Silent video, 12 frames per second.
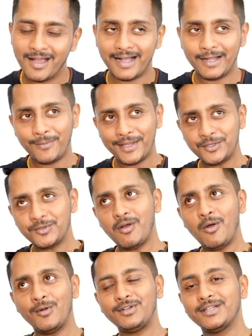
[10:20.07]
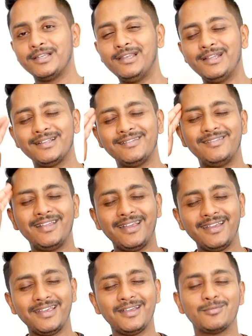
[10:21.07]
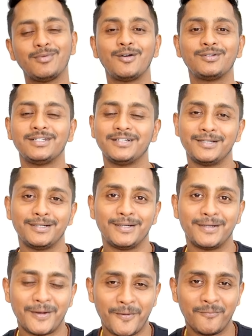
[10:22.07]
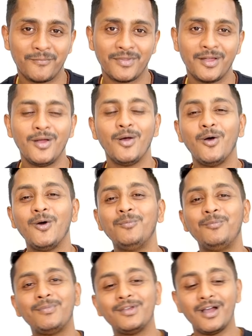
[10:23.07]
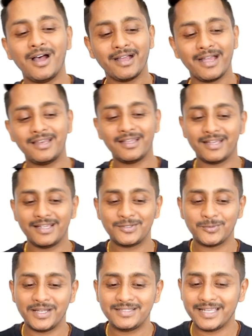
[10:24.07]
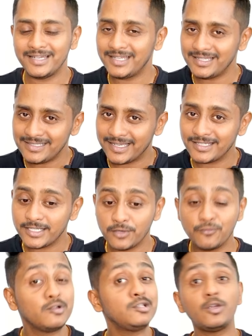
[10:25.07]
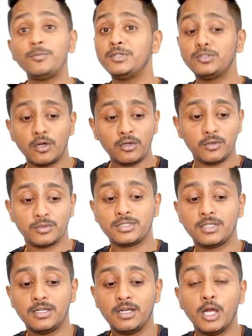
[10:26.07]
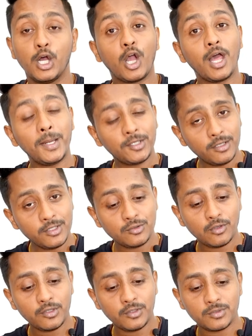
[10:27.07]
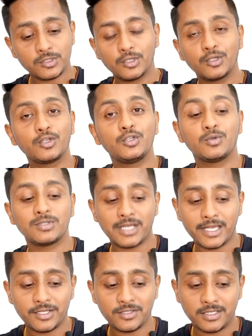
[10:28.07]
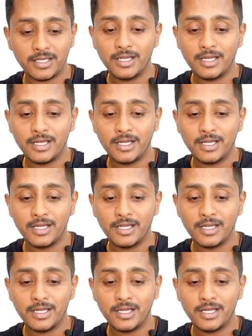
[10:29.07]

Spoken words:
I went to a hotel thinking about her. Hope you are getting it. So when a sentence ends and full stop is not used, connector is not used, use ING.